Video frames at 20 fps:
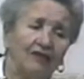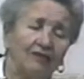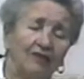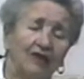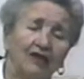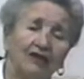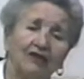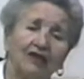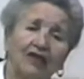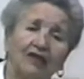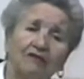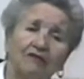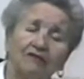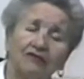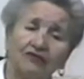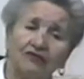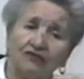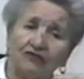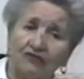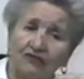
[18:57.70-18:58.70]
And among
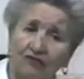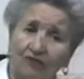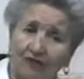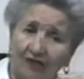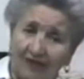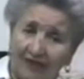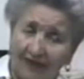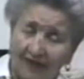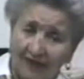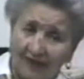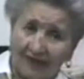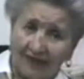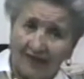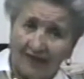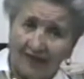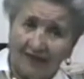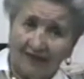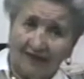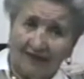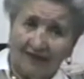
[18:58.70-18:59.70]
them was
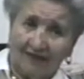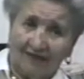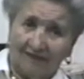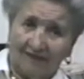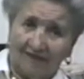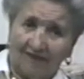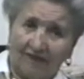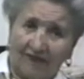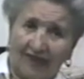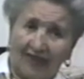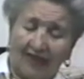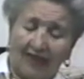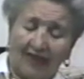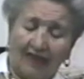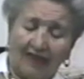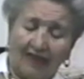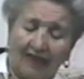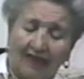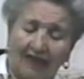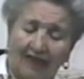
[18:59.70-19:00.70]
Joaquin Nin.
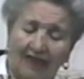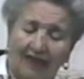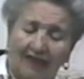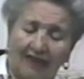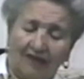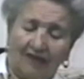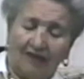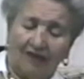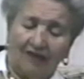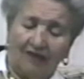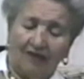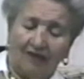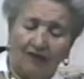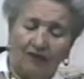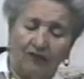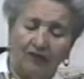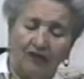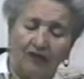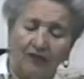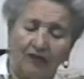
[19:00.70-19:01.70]
And
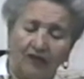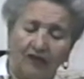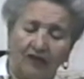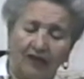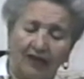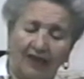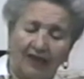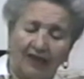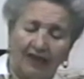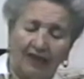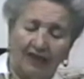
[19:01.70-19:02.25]
uh, we were